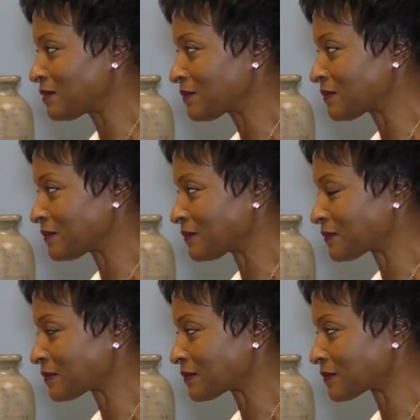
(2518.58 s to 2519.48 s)

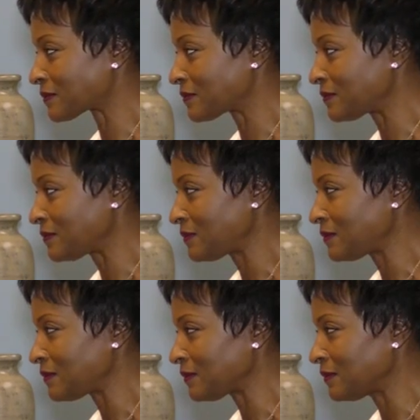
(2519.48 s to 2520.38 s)

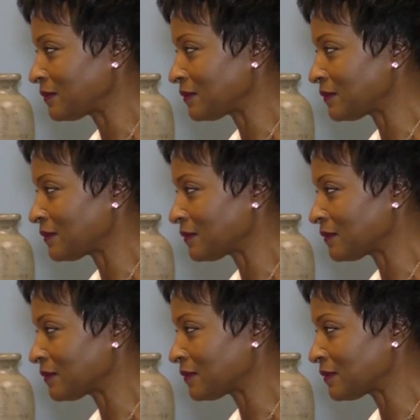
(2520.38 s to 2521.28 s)

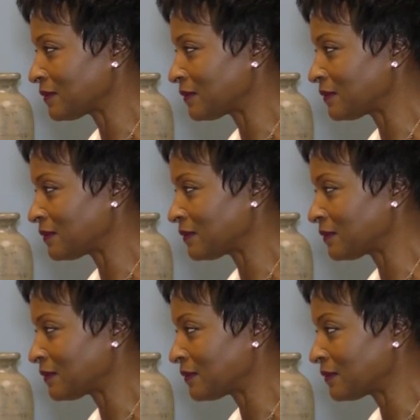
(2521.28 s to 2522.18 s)

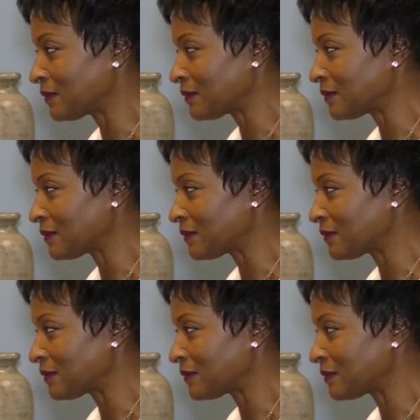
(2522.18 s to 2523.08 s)

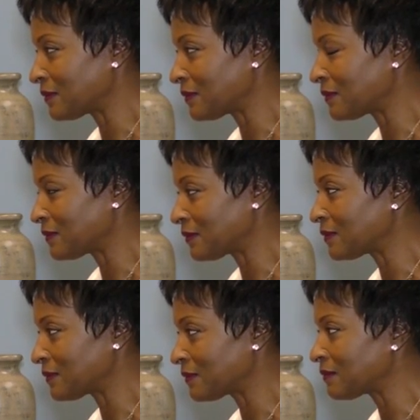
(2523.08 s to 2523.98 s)

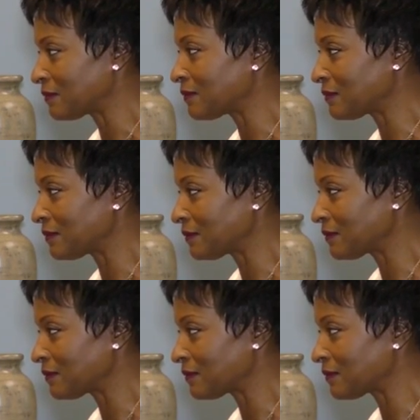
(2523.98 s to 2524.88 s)

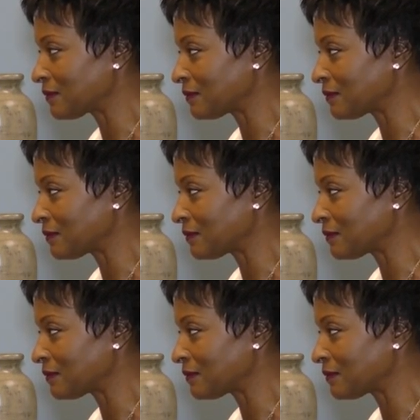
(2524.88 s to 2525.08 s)
[no speech]